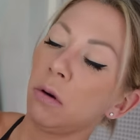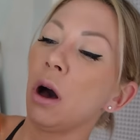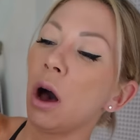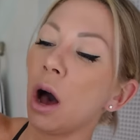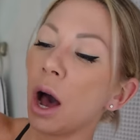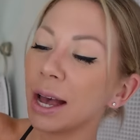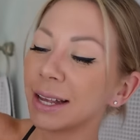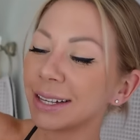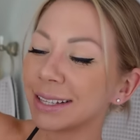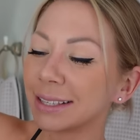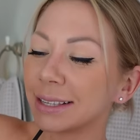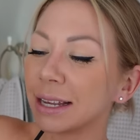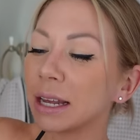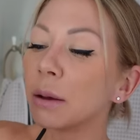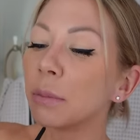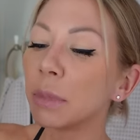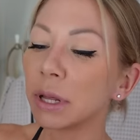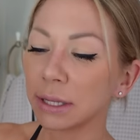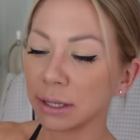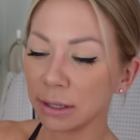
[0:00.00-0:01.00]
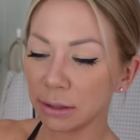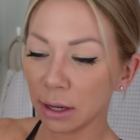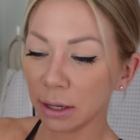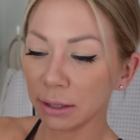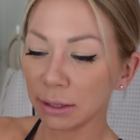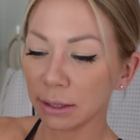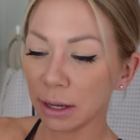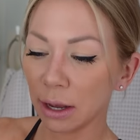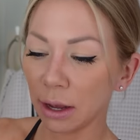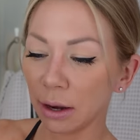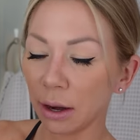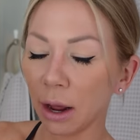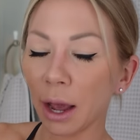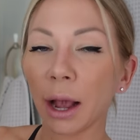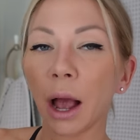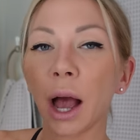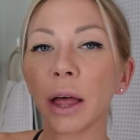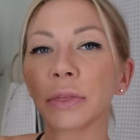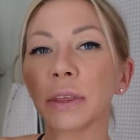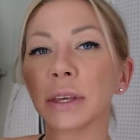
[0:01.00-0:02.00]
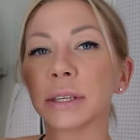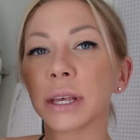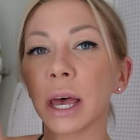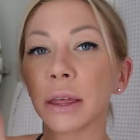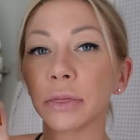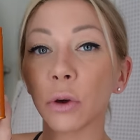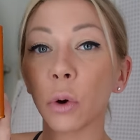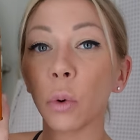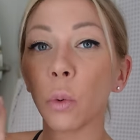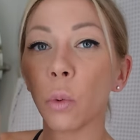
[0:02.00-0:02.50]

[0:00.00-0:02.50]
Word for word: Hot Cinnamon Sunset. I got this at the